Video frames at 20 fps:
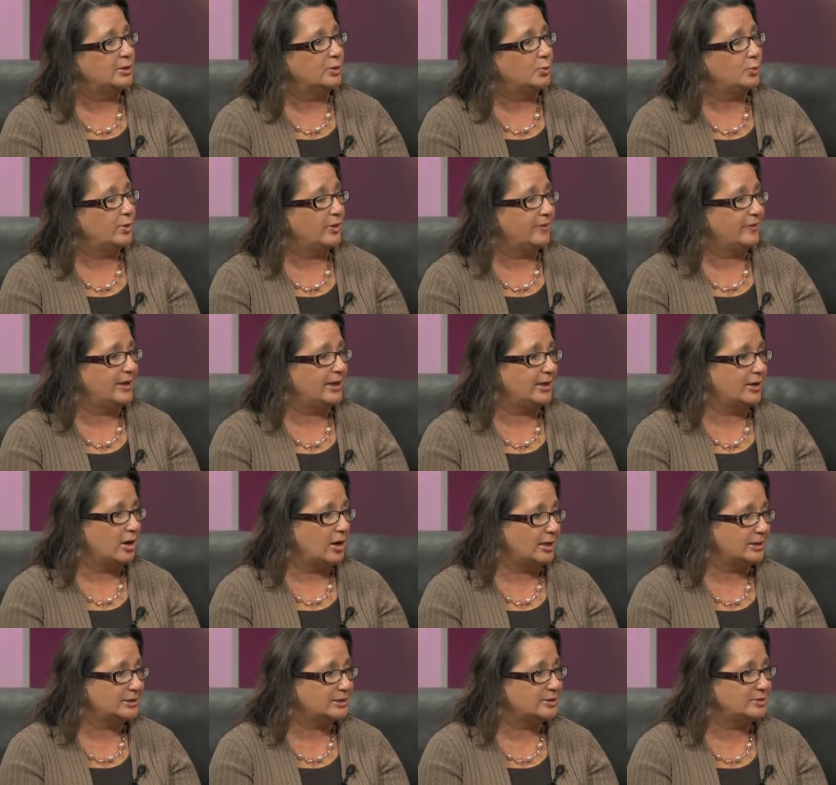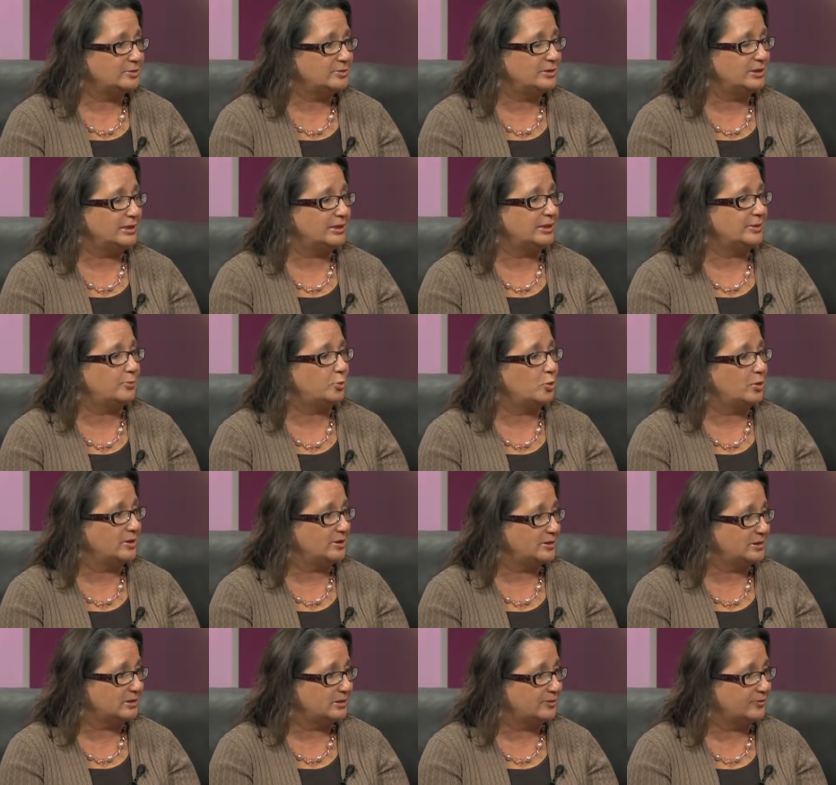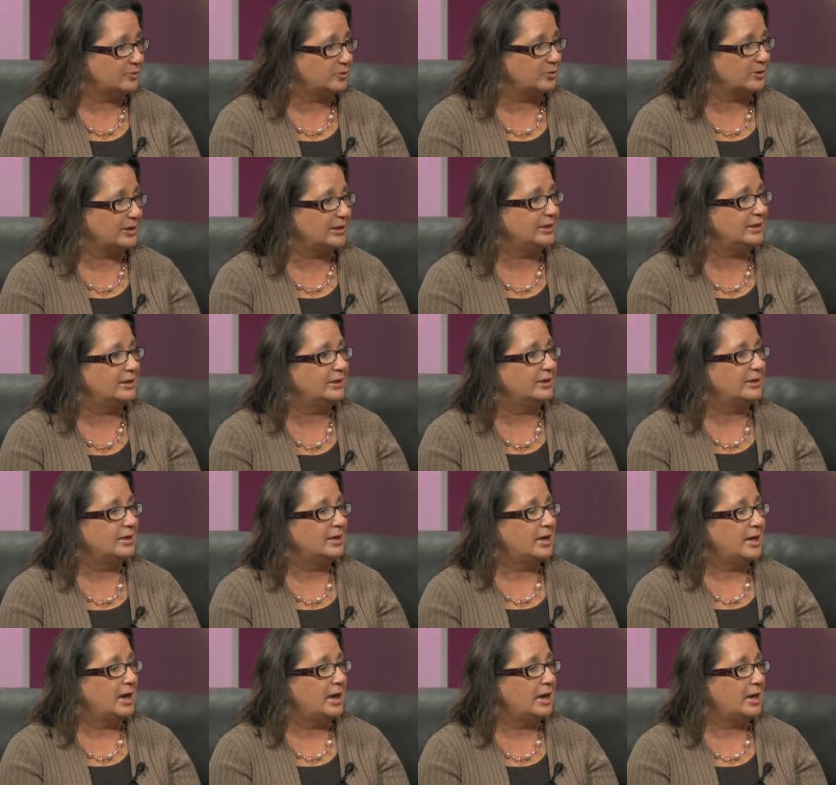when they got to the point of delivery, mm-hmm.